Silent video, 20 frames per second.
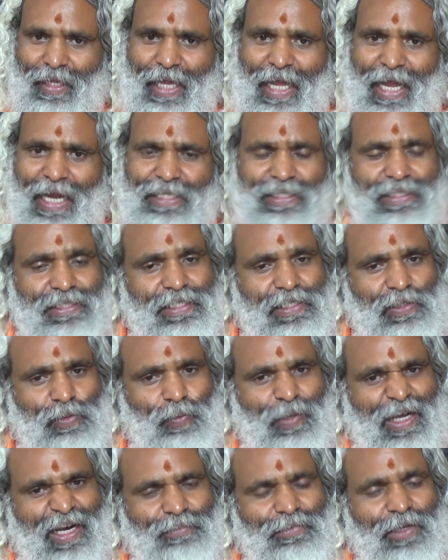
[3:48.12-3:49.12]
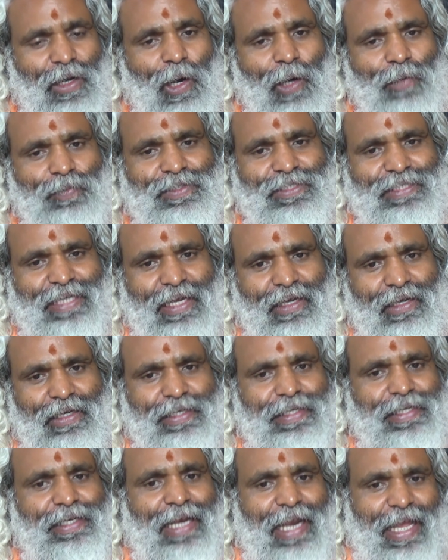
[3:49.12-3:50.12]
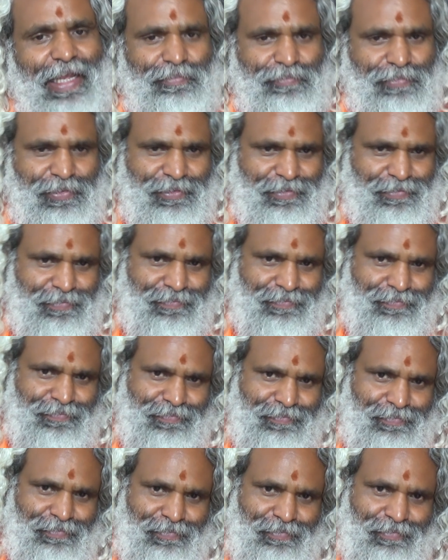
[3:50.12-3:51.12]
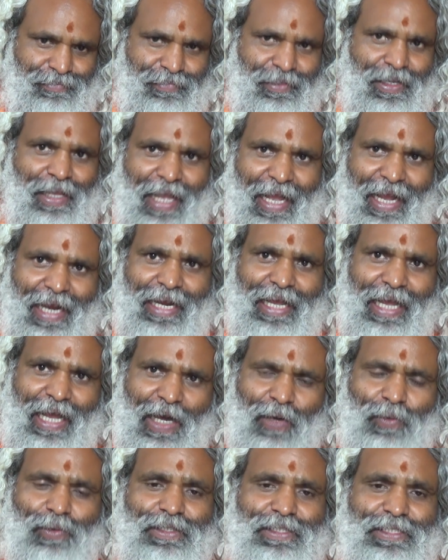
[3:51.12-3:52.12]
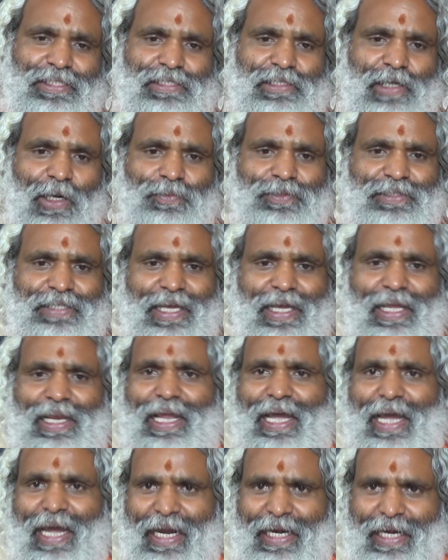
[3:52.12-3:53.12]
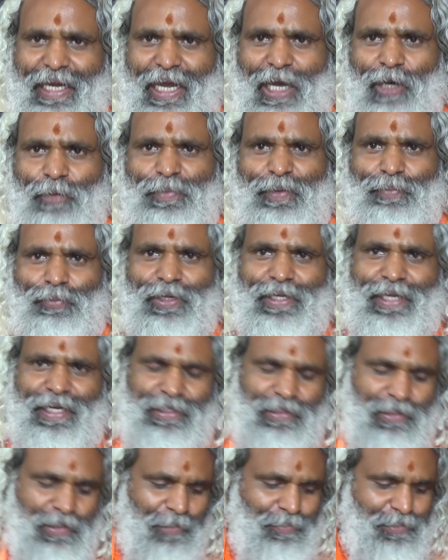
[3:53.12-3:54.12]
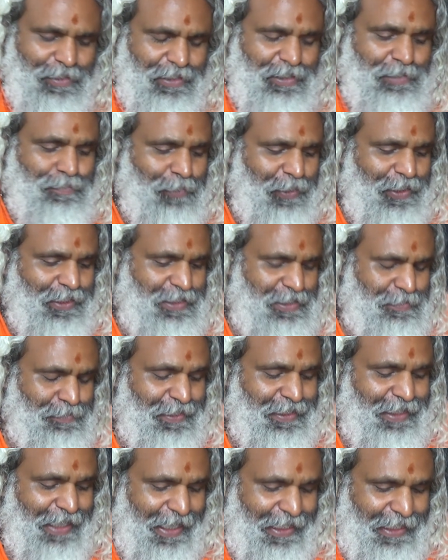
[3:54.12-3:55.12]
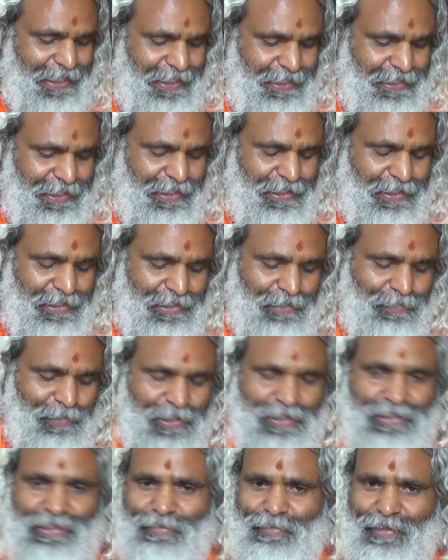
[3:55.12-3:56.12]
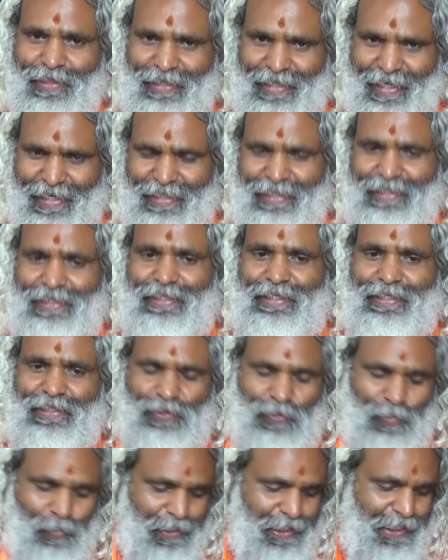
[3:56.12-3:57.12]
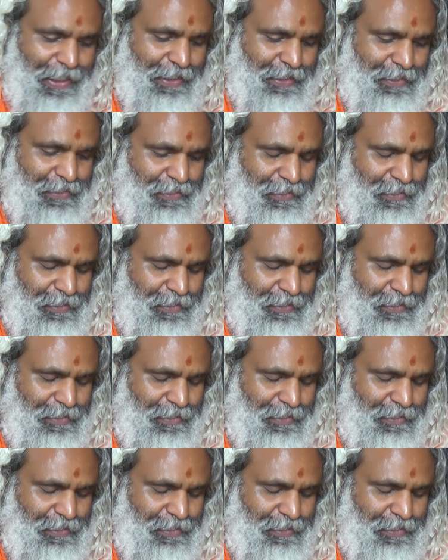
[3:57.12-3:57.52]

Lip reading: And this is one of the obstacles in life. And how this is obstacle and how people get dropped, this point is being highlighted in the verse number 9. Let us look at.